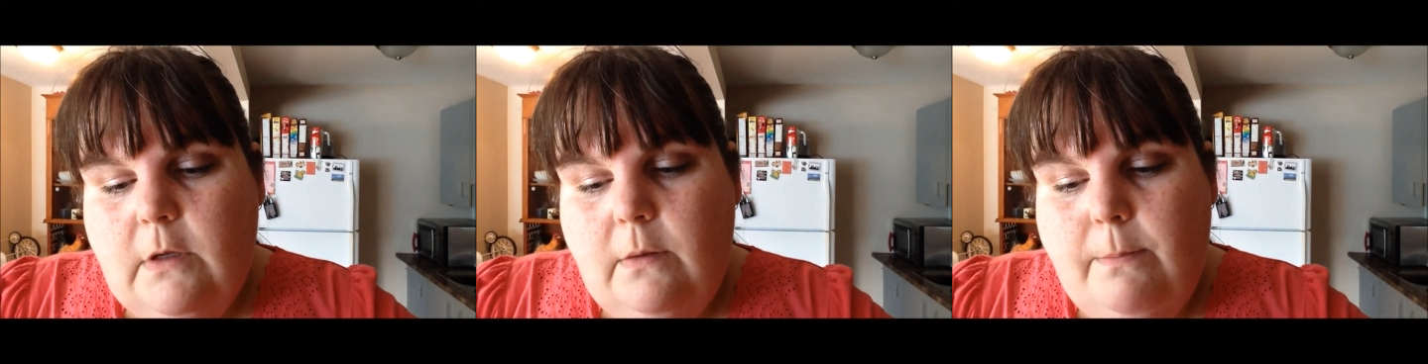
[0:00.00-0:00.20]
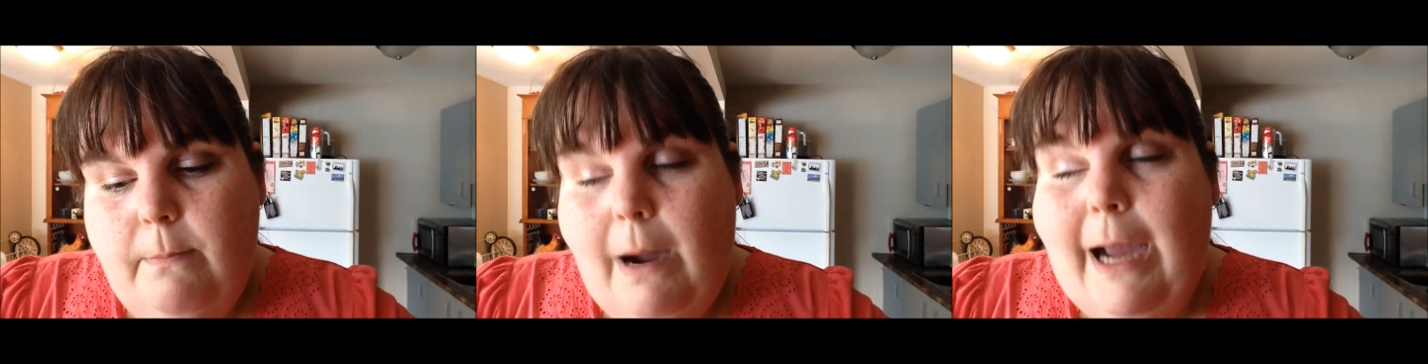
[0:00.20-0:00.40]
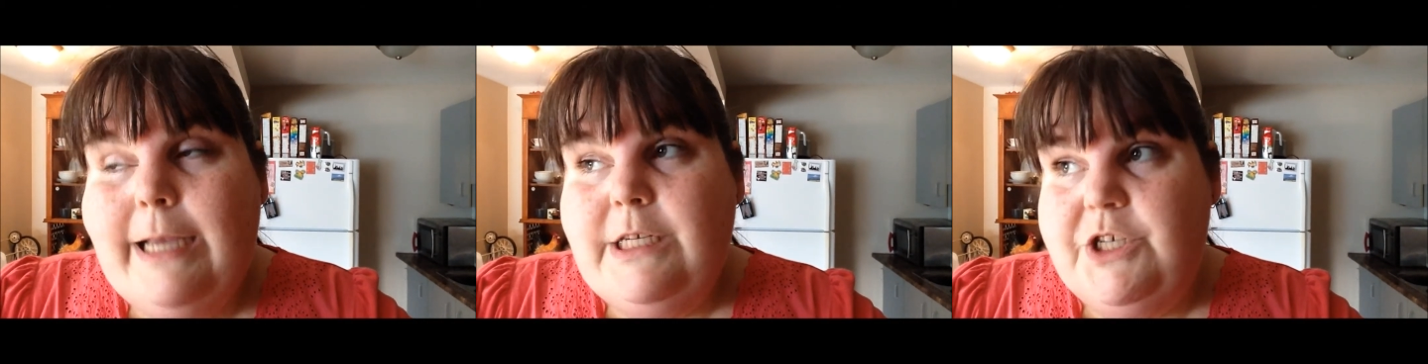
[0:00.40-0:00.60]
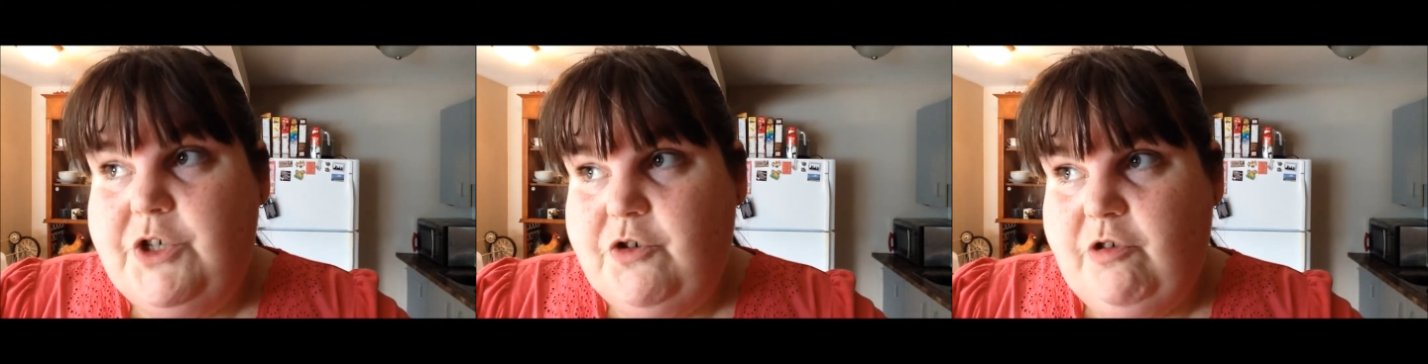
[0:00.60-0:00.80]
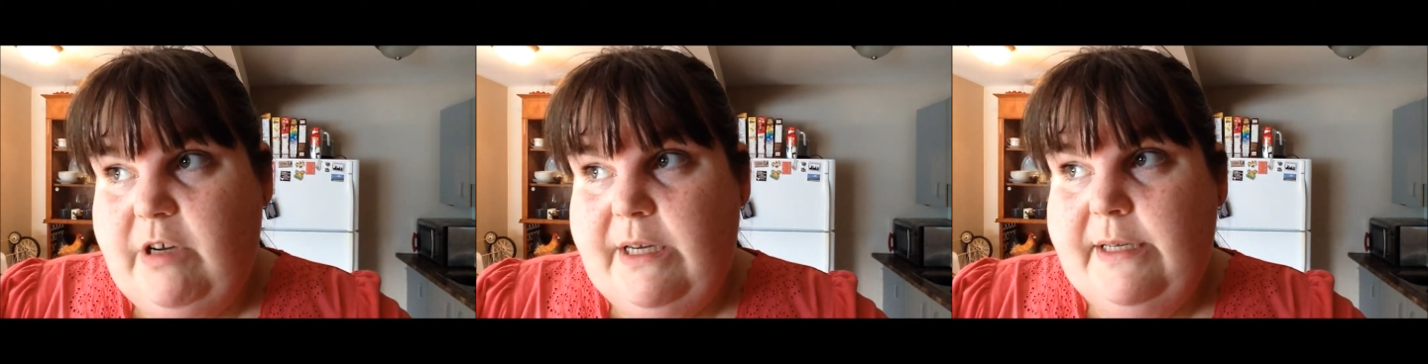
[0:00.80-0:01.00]
my
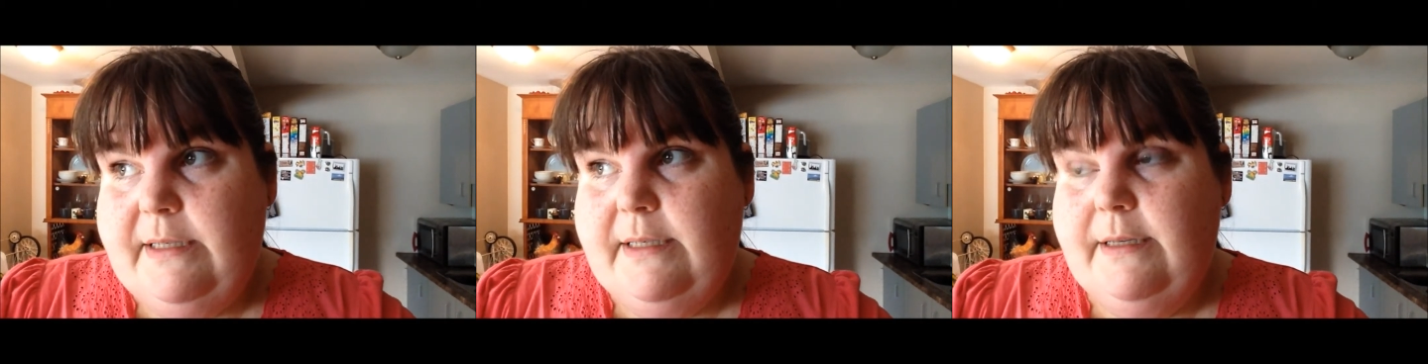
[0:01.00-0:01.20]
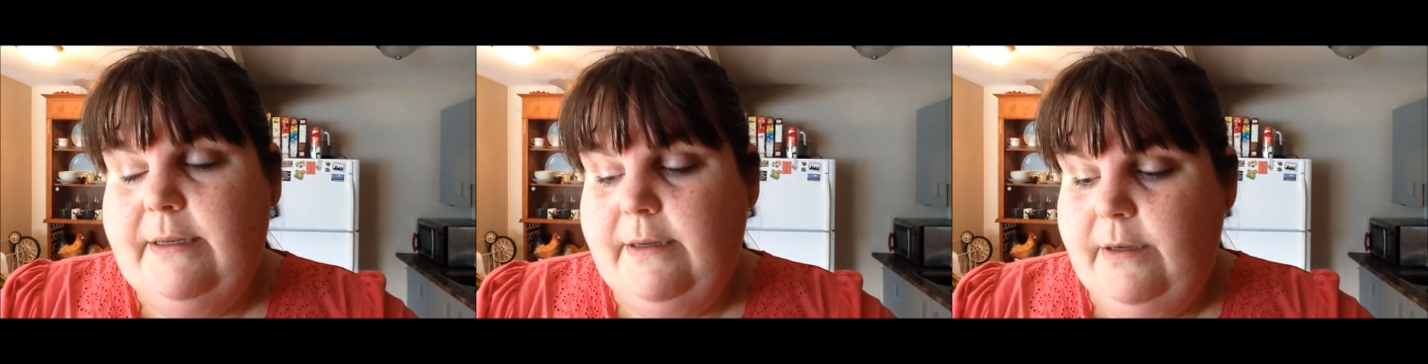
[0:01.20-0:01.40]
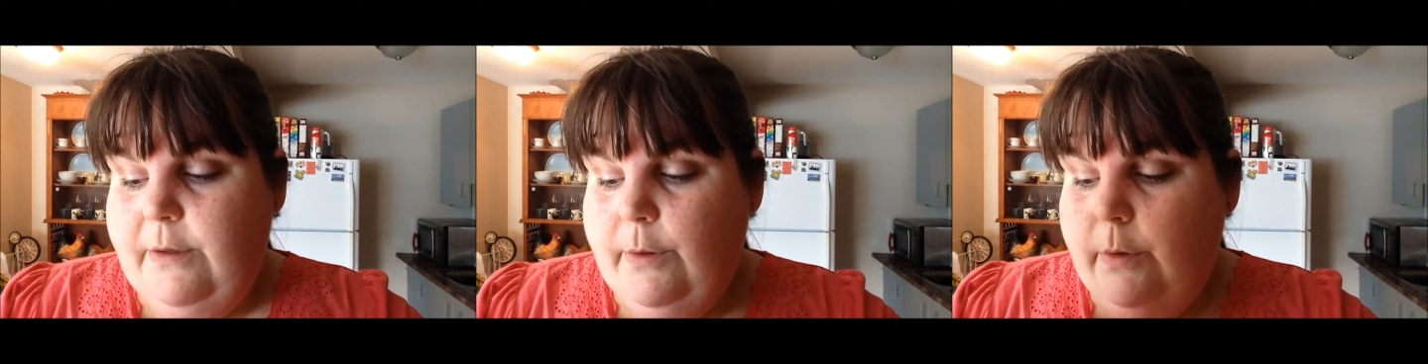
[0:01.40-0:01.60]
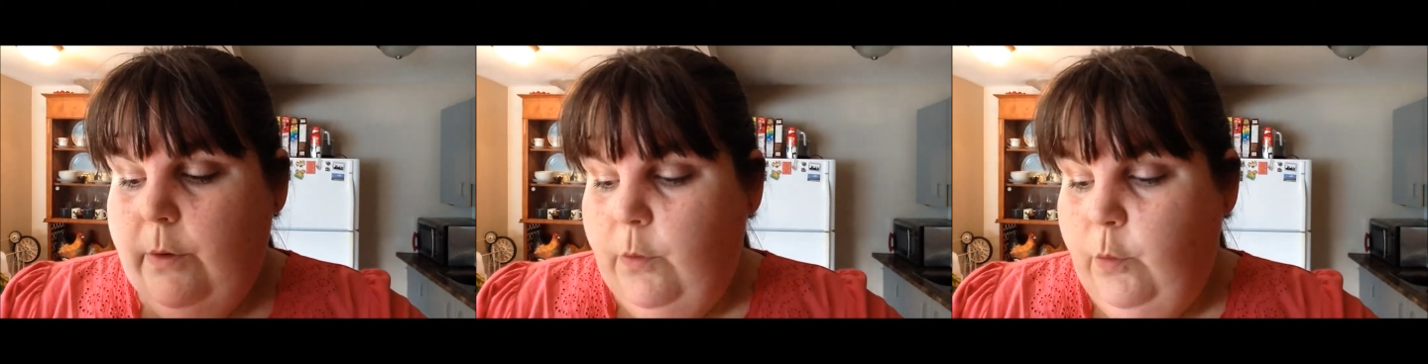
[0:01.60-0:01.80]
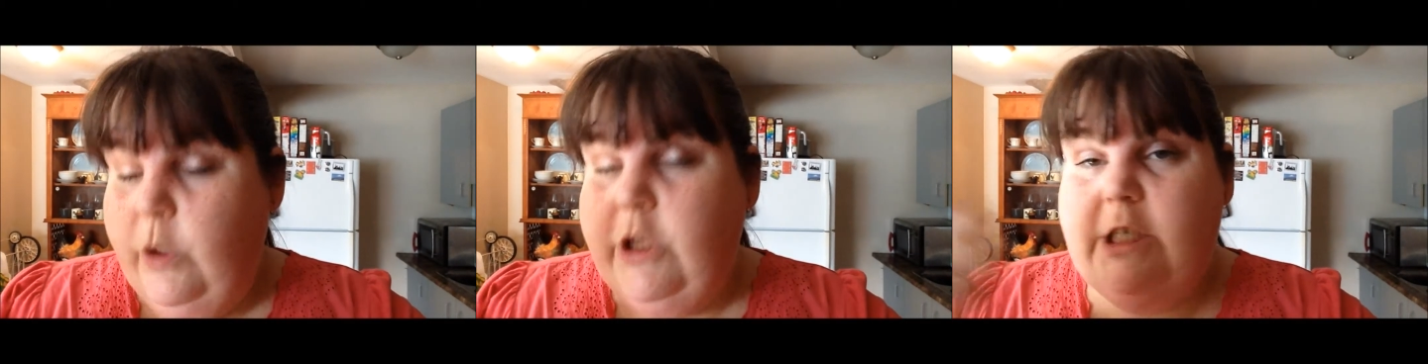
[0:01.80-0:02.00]
street,
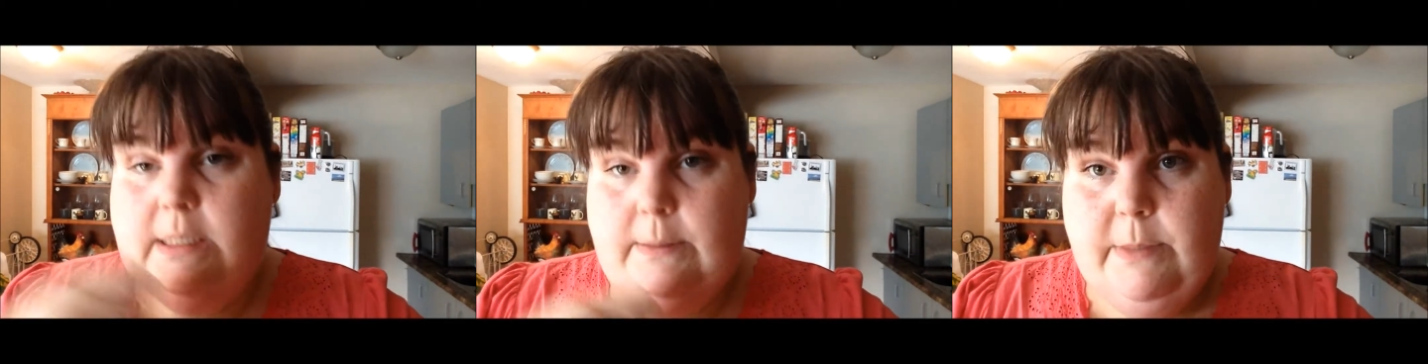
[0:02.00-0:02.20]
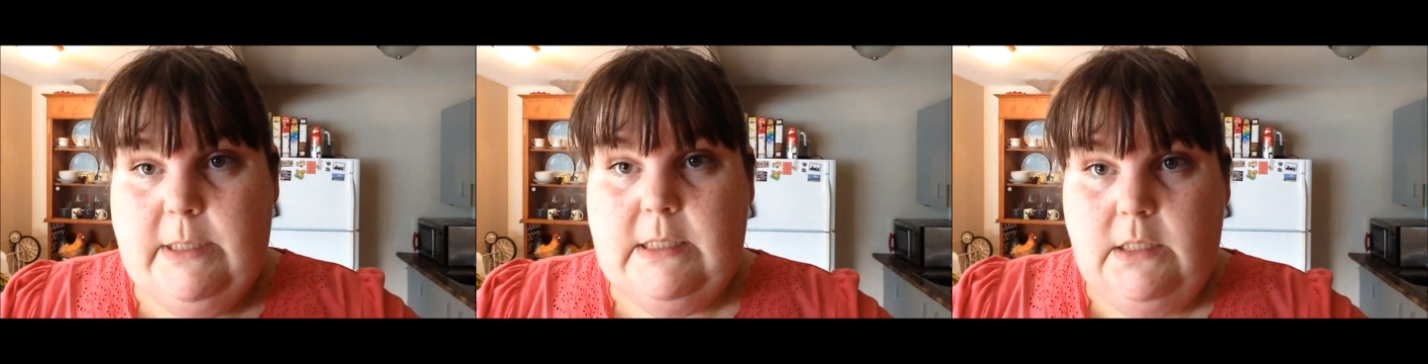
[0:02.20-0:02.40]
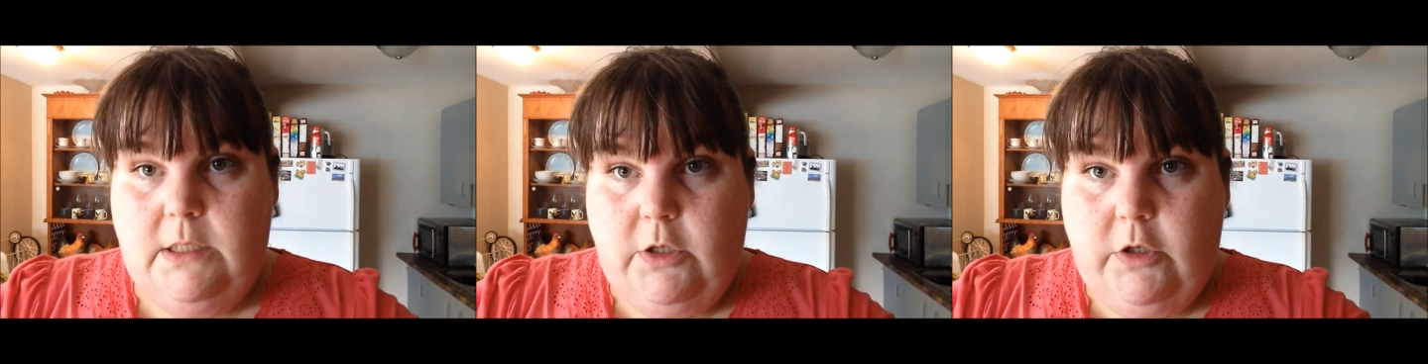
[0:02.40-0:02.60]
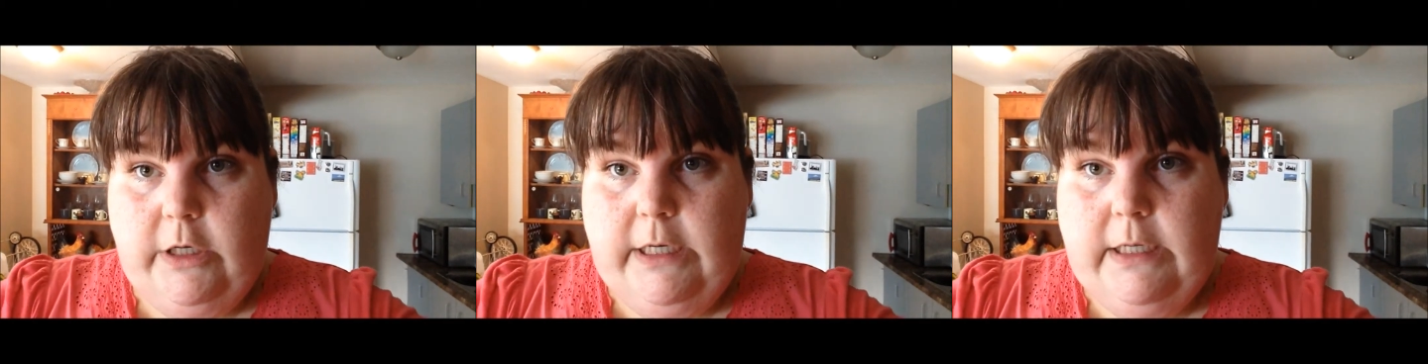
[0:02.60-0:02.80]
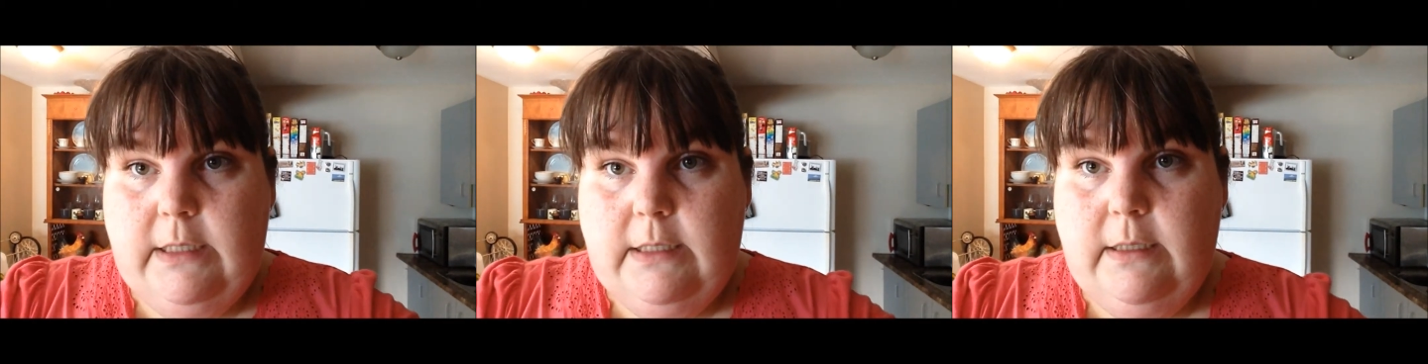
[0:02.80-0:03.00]
which is a busy
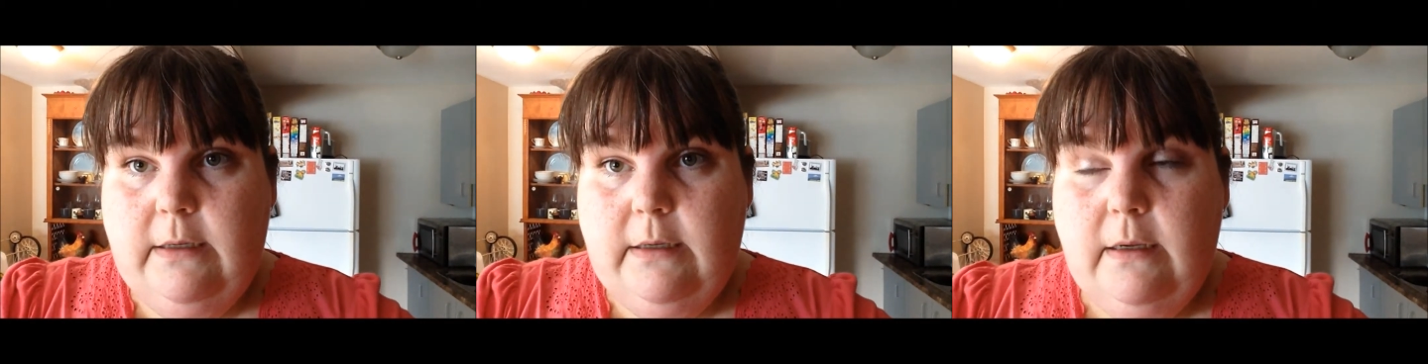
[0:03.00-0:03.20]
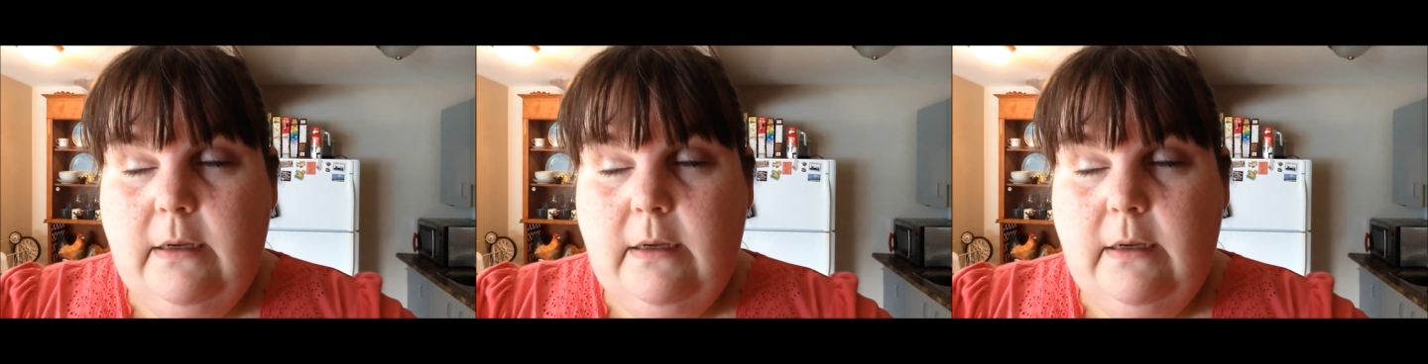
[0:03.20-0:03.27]
street.